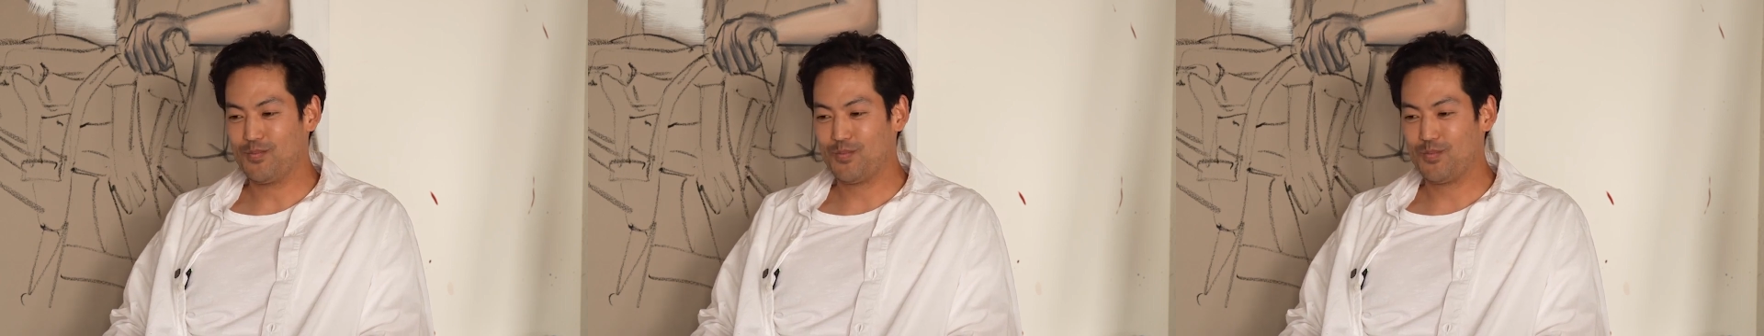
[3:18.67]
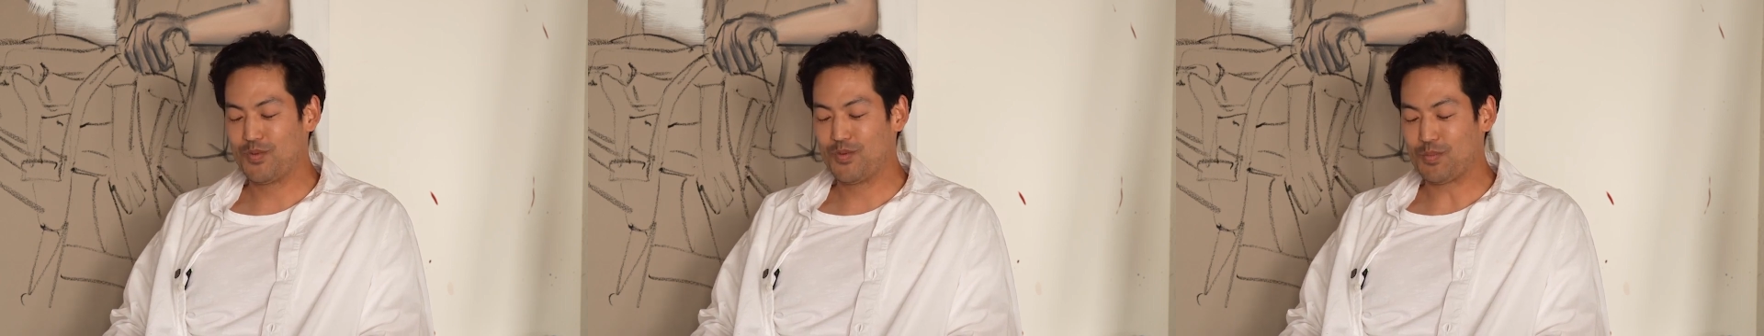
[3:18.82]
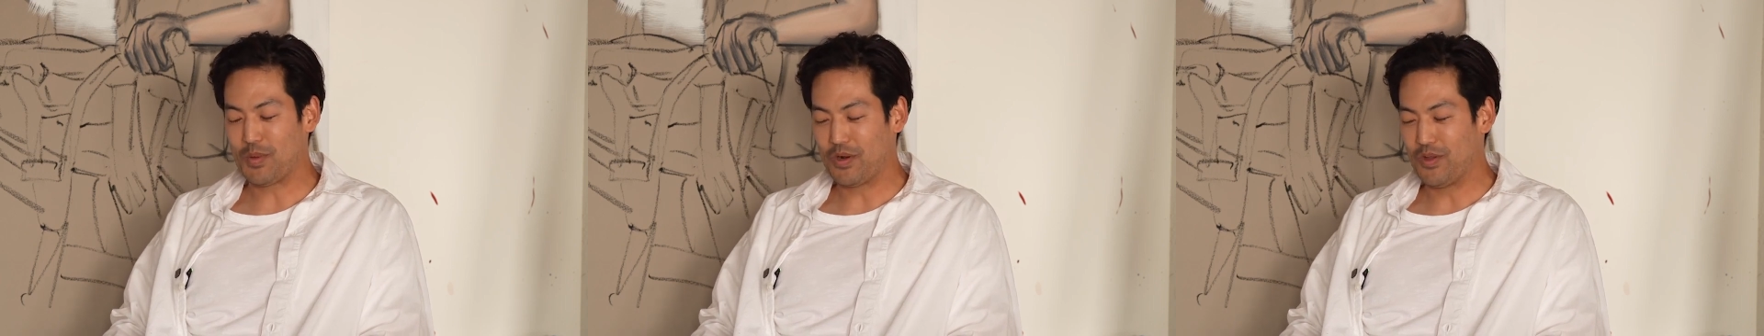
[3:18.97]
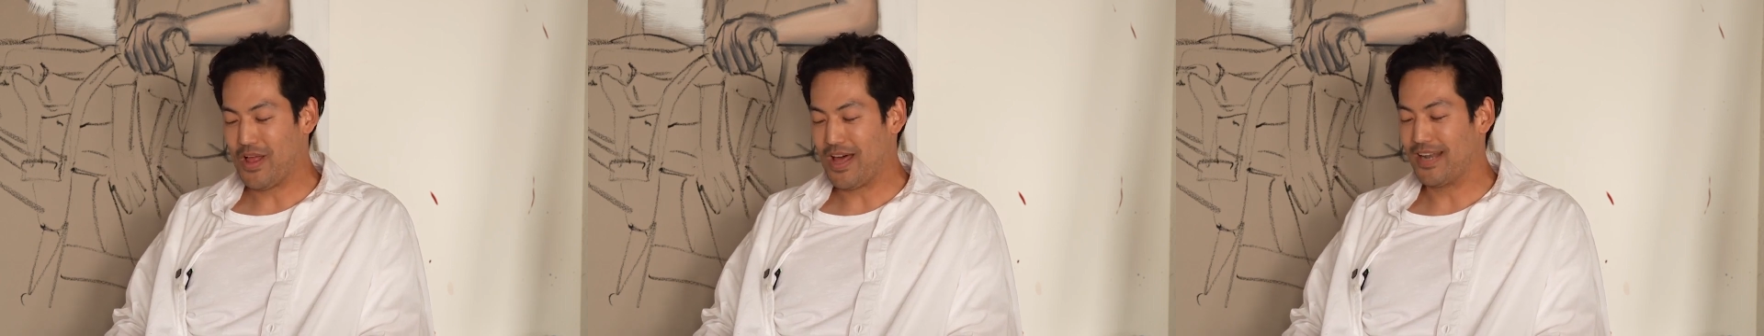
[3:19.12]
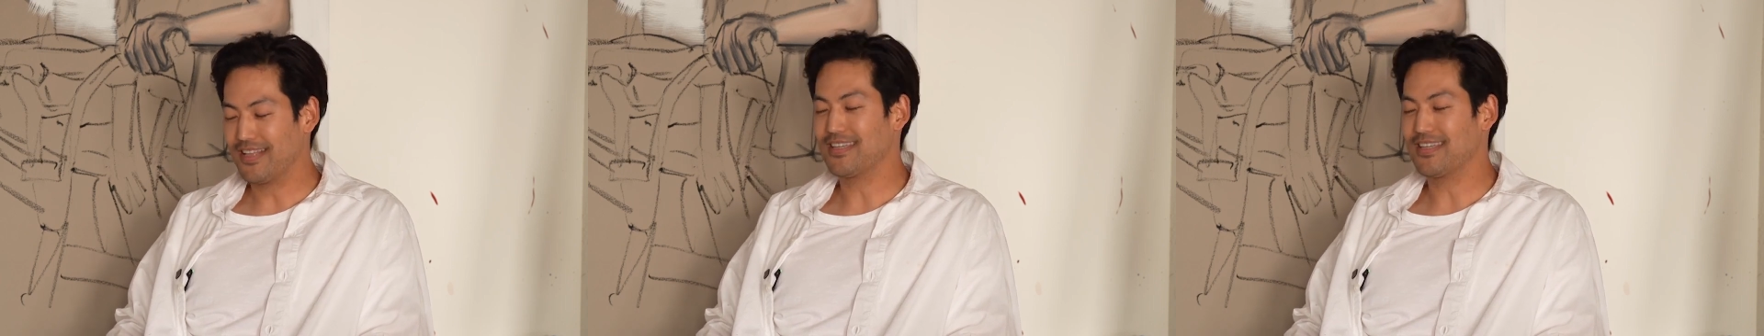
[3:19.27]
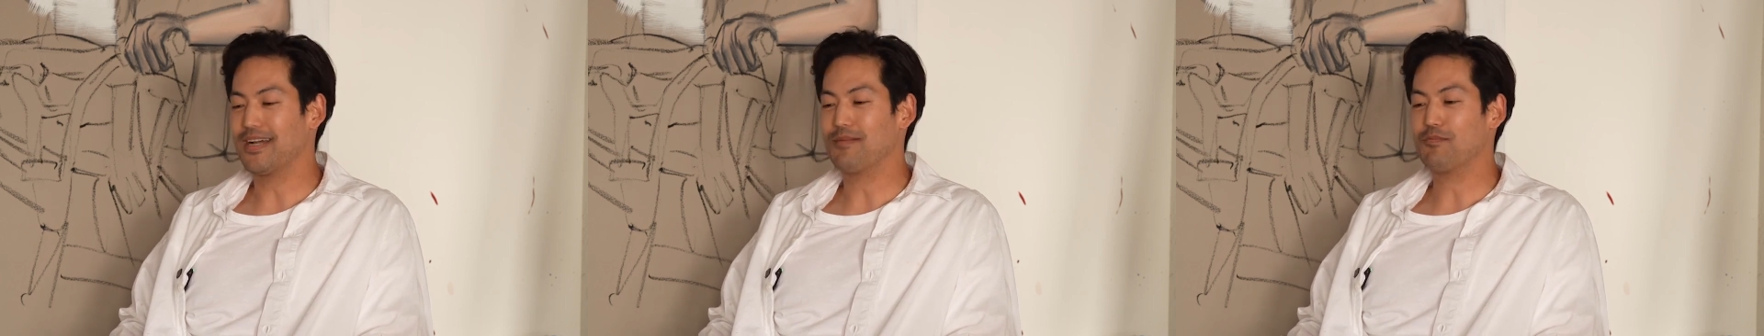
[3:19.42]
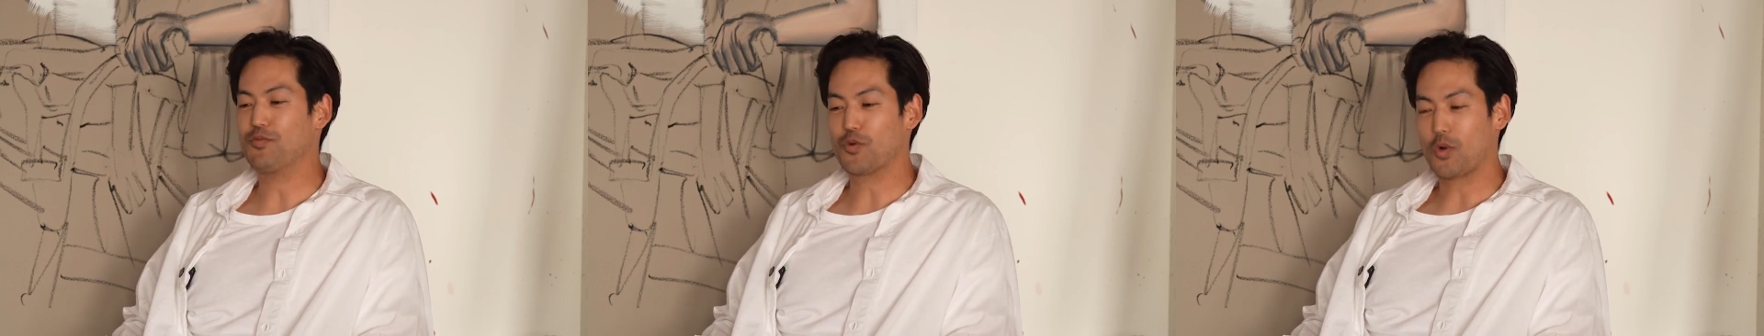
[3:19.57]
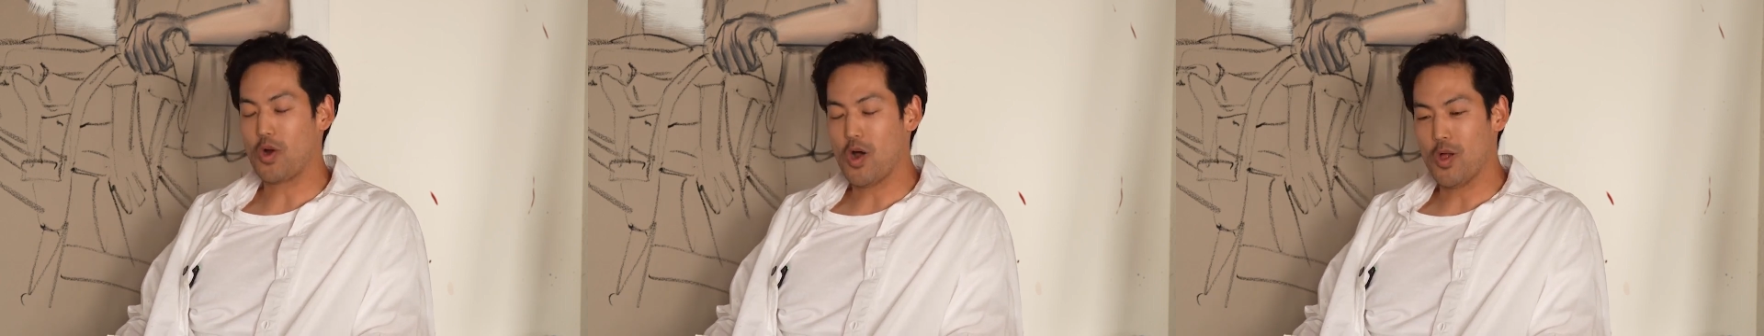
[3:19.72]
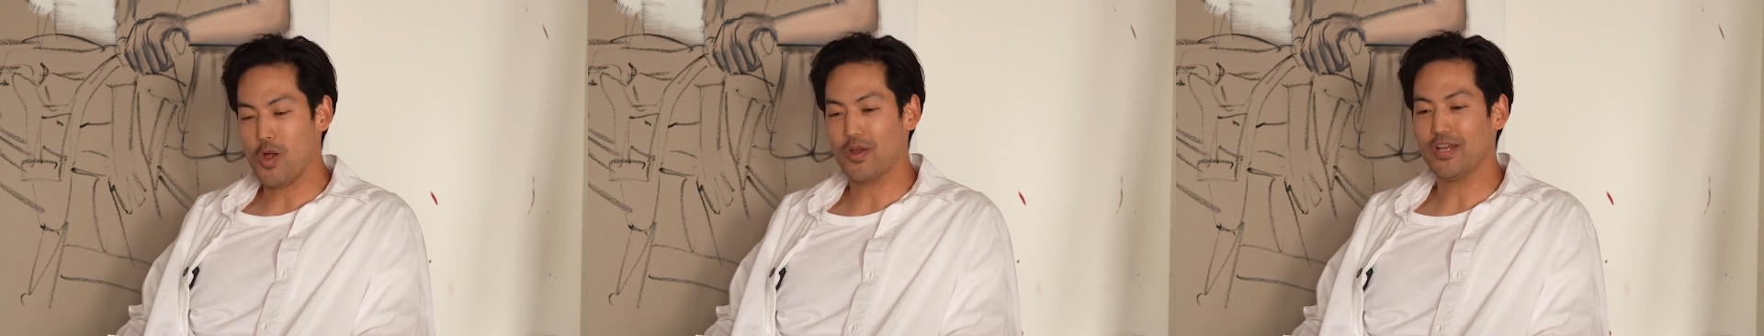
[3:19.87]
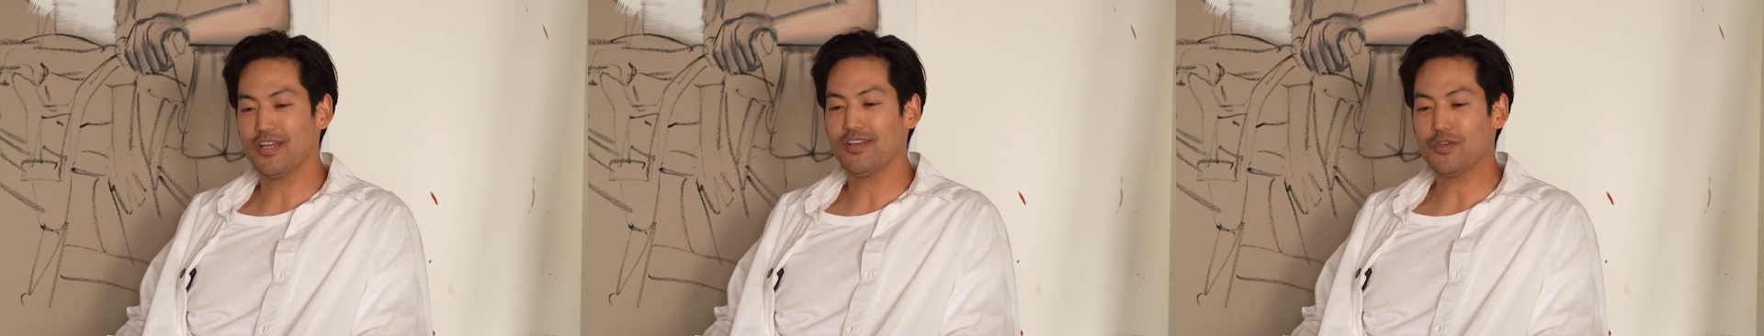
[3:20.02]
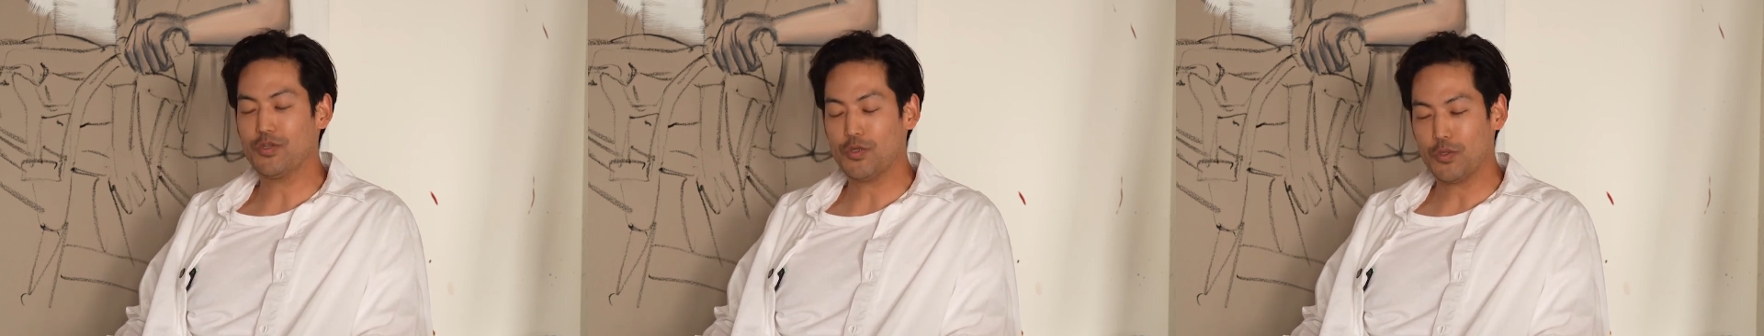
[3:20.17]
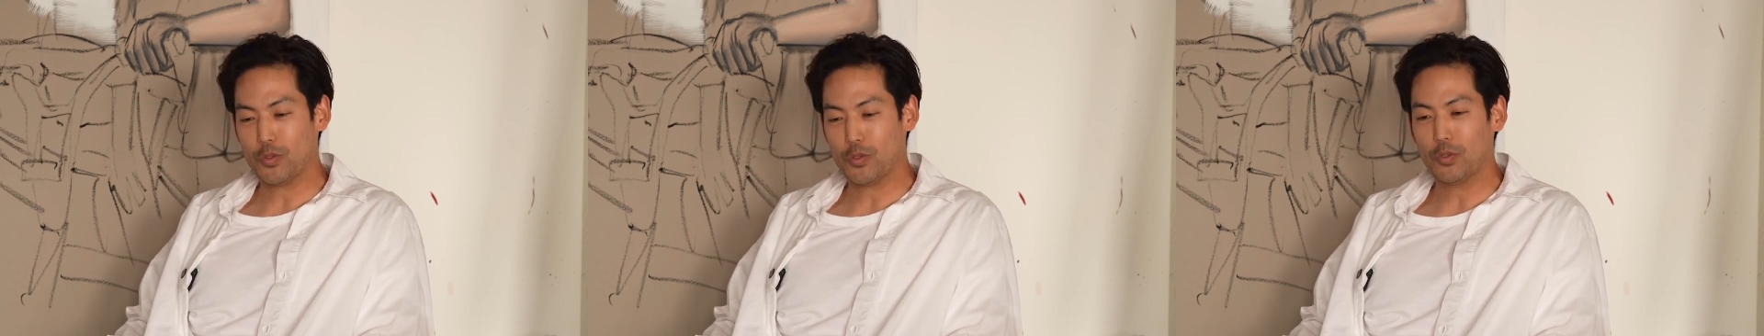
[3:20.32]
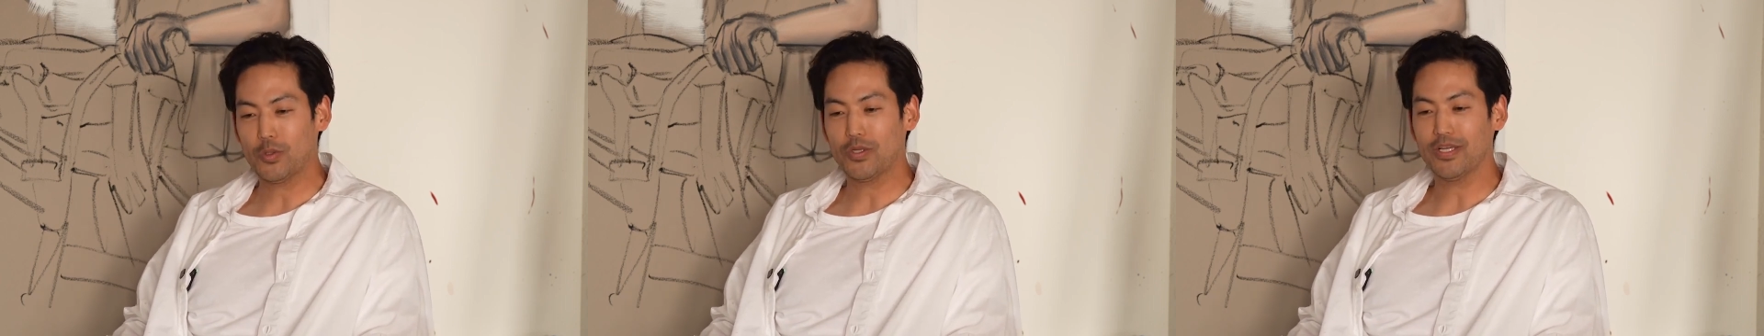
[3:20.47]
Spent a lot of time drawing,
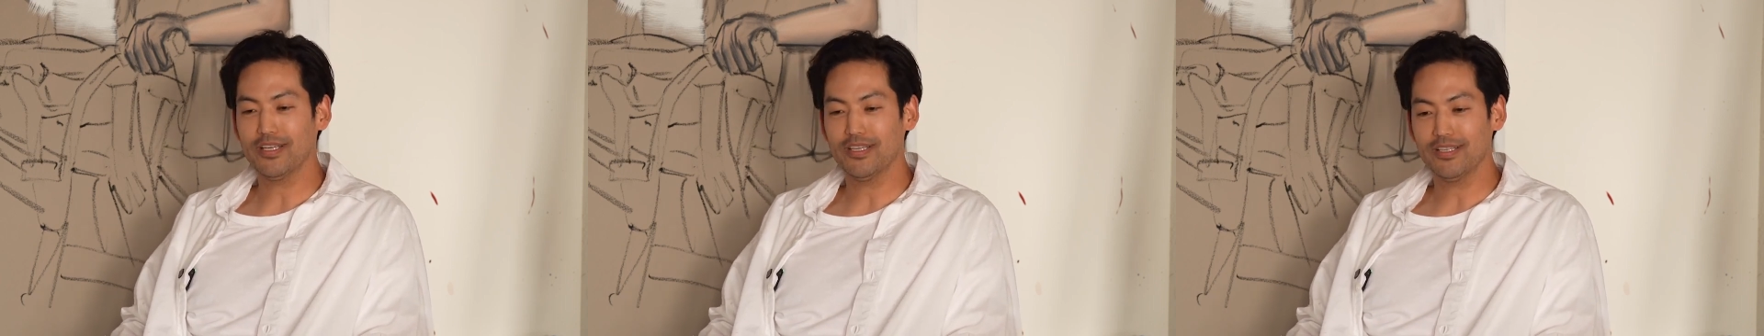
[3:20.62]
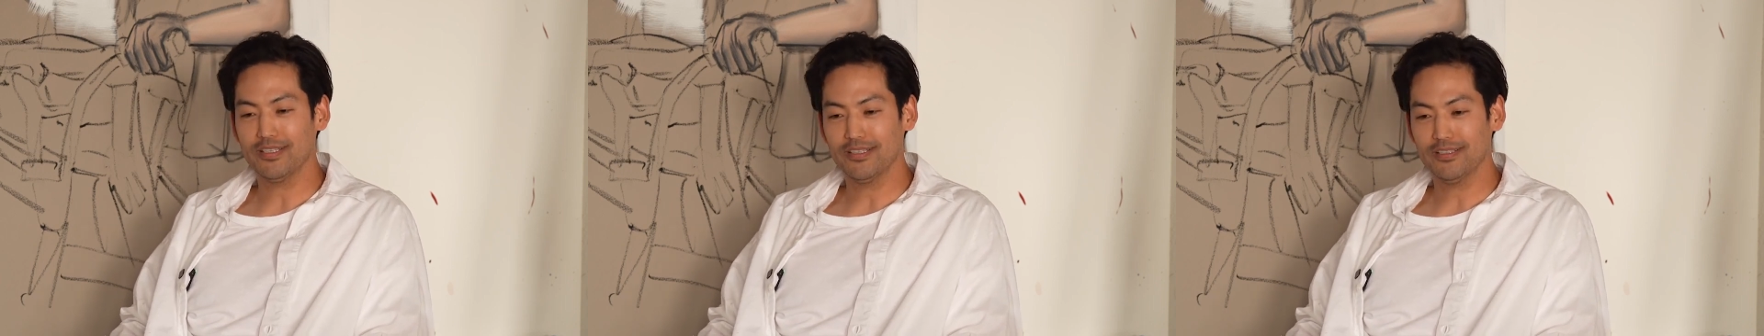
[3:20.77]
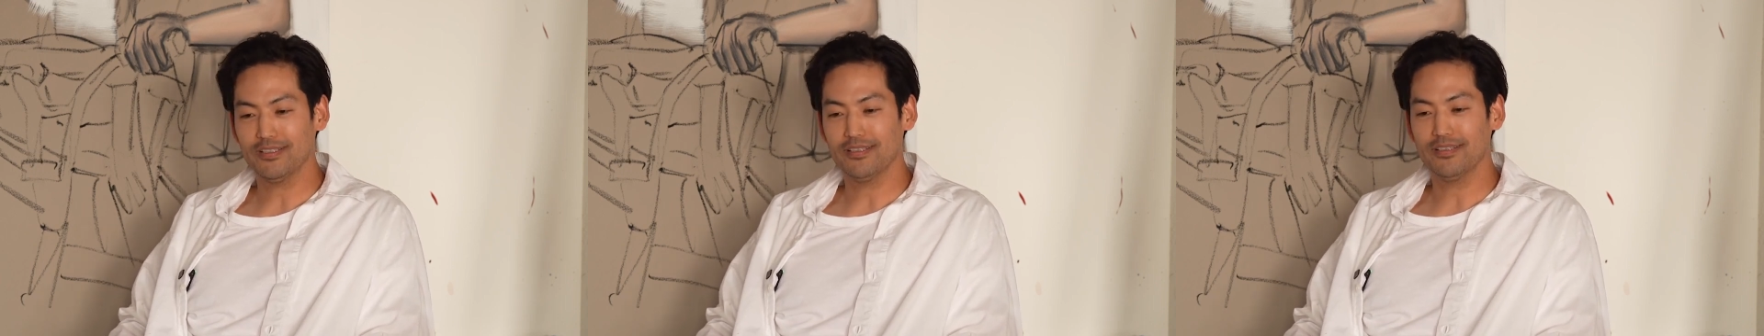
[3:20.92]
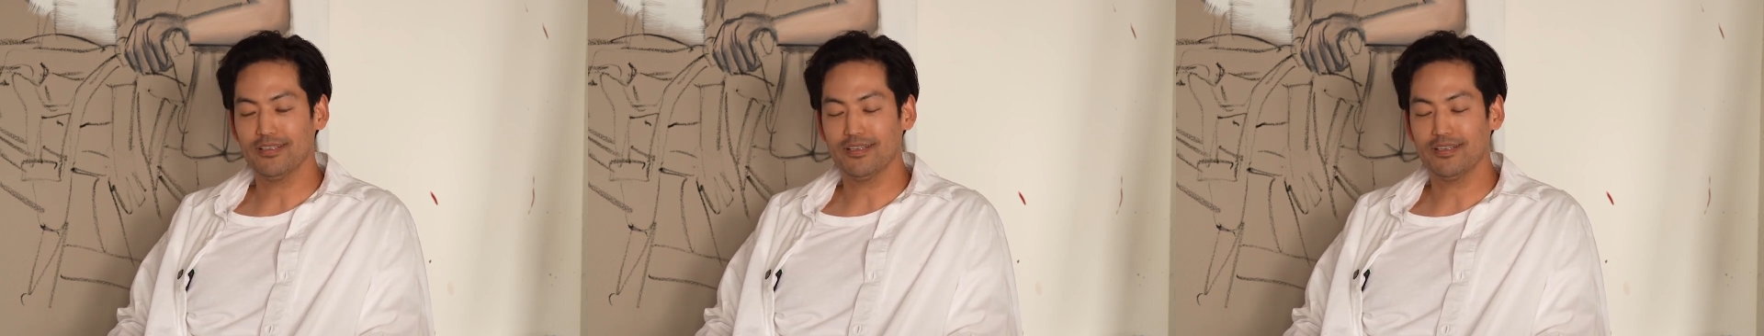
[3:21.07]
doodling,